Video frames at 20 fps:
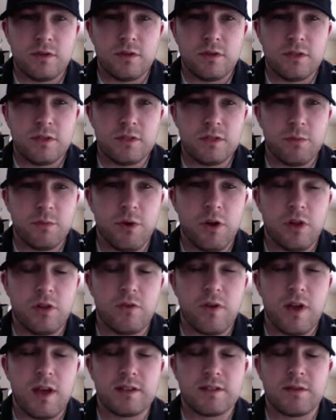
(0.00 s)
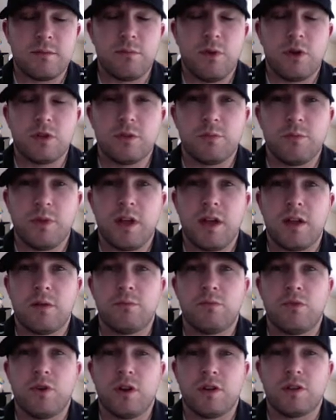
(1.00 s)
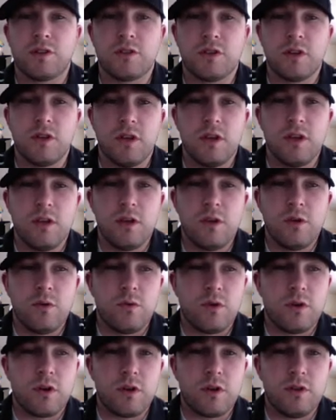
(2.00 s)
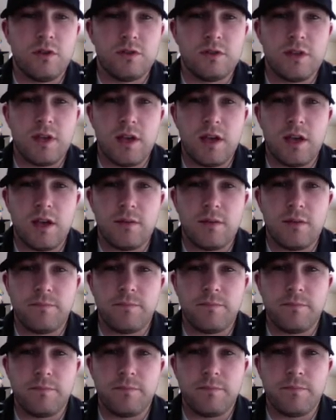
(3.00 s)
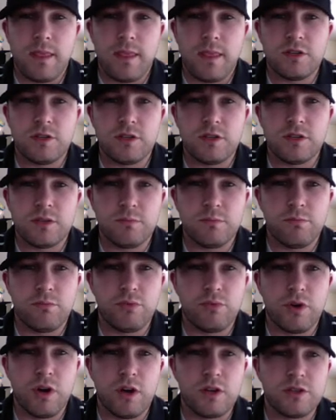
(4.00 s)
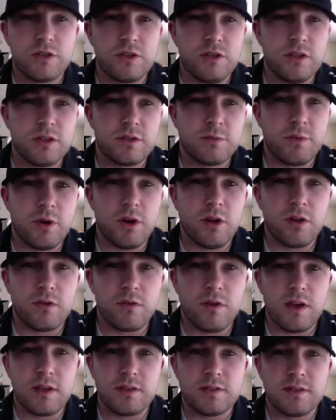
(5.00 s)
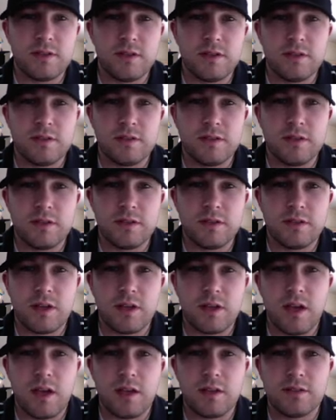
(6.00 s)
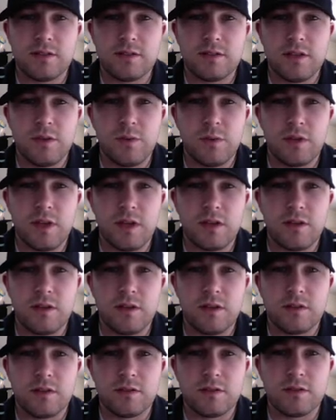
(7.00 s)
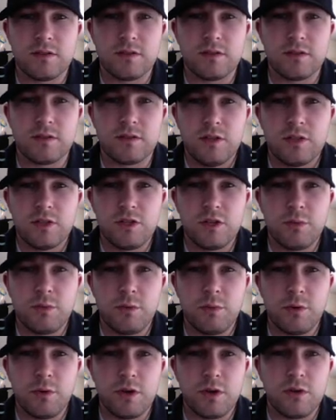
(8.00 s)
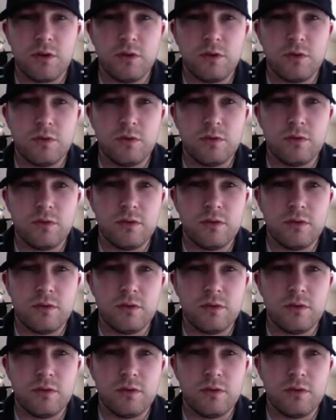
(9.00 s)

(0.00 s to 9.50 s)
It's the polarizing multiplying brush. We're going to use that and just brush this polarizing into the sky and see what that does. Should be pretty cool.